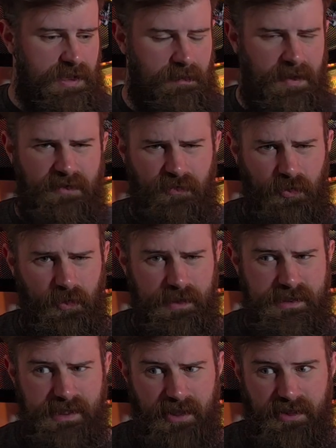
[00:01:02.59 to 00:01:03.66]
you may have
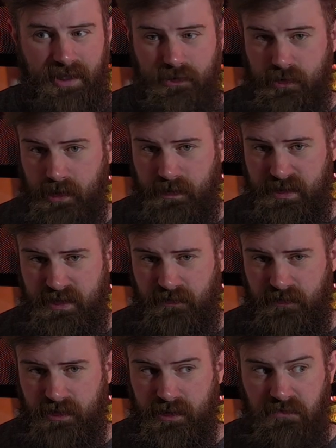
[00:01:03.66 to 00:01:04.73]
noticed that things are a little bit
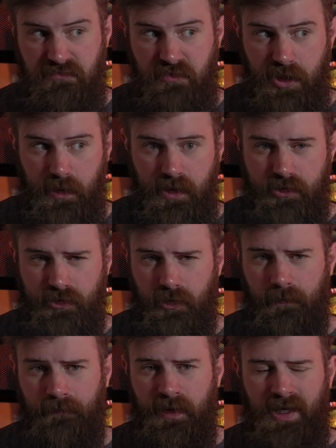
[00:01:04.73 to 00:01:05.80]
different. New intro.